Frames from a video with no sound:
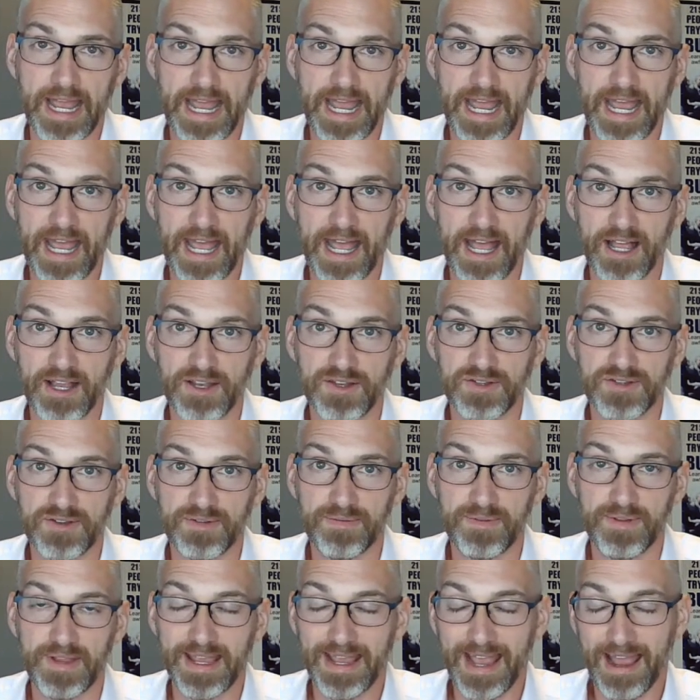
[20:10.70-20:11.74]
And
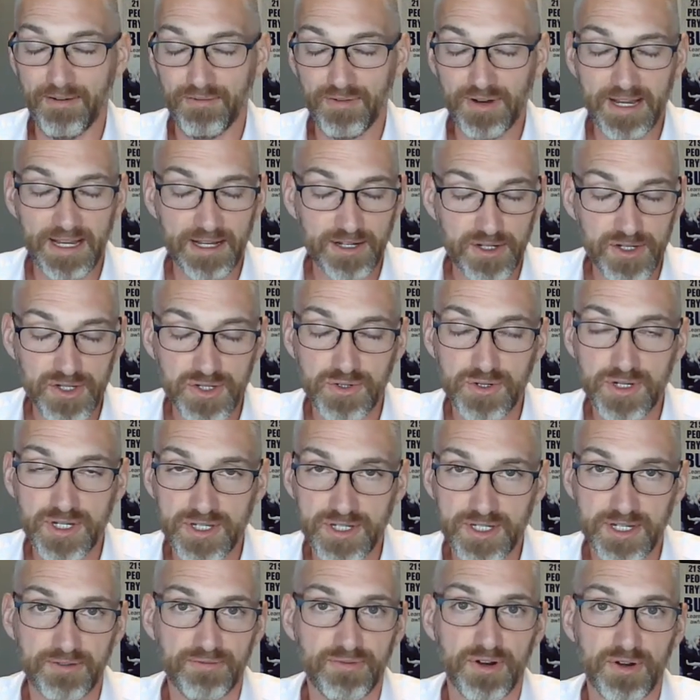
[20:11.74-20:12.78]
every industry
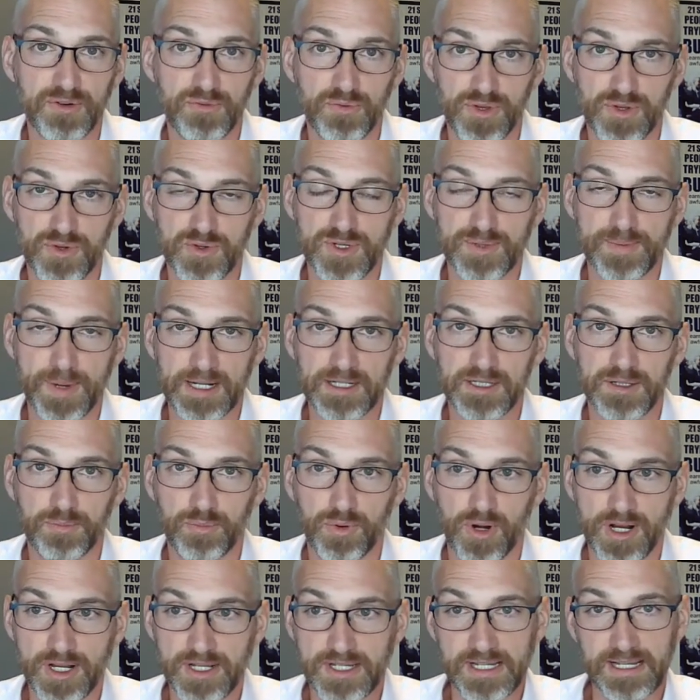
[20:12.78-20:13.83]
is different with respect to
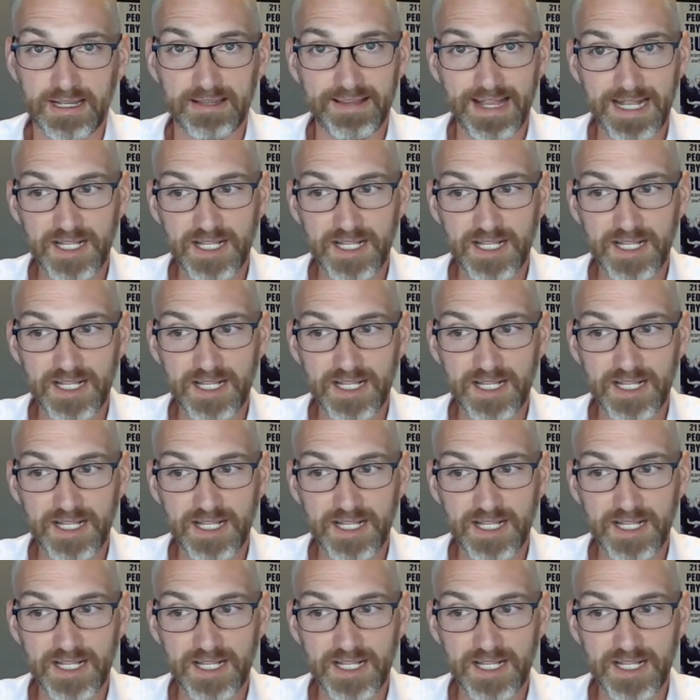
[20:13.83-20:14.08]
pricing.